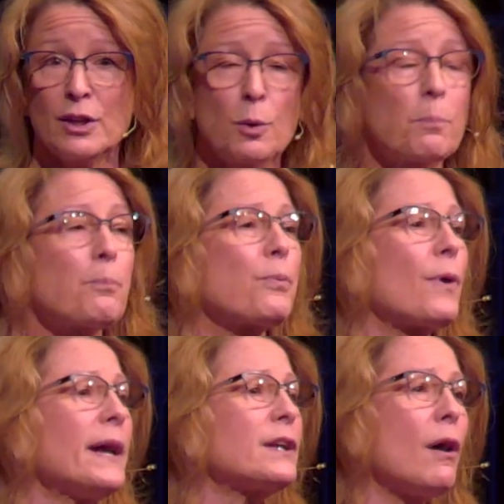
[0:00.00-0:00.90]
You know,
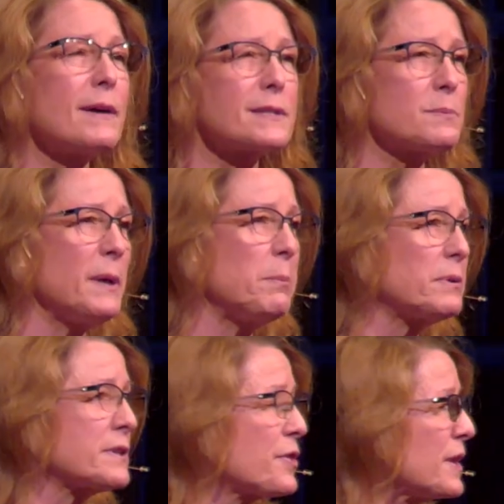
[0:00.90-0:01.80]
pride causes
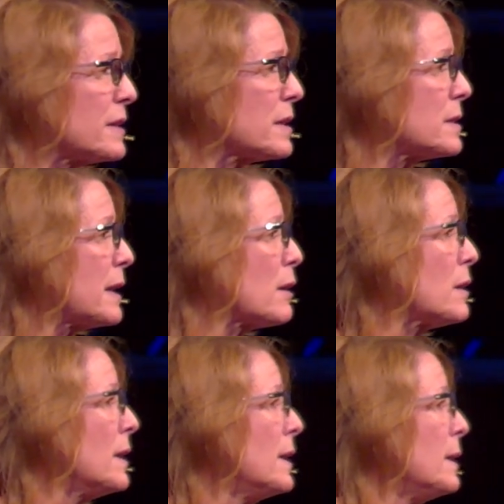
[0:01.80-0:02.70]
people to think that
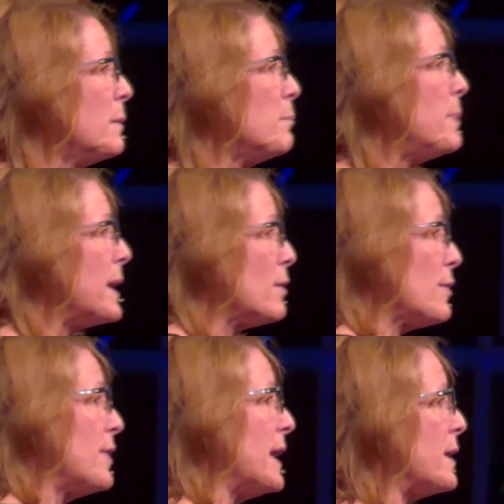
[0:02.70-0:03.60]
they're
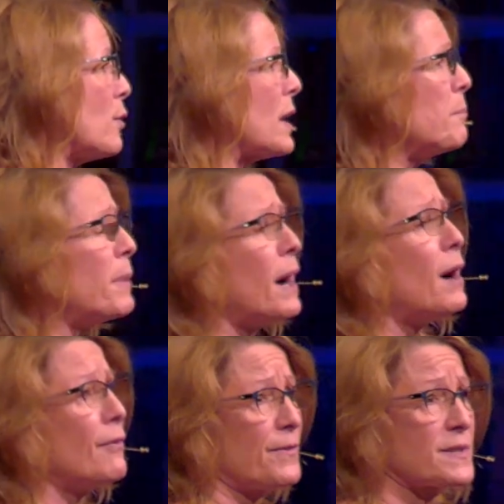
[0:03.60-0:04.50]
better than or
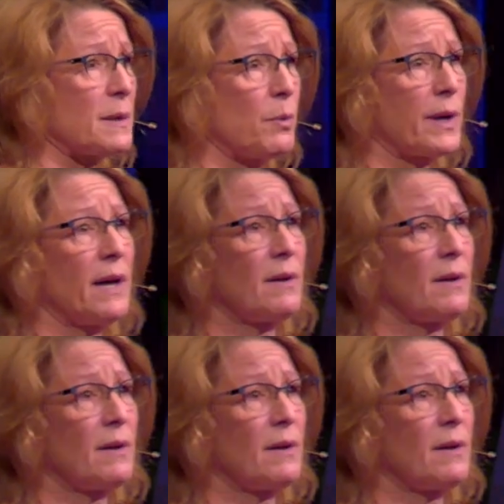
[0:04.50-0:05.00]
above someone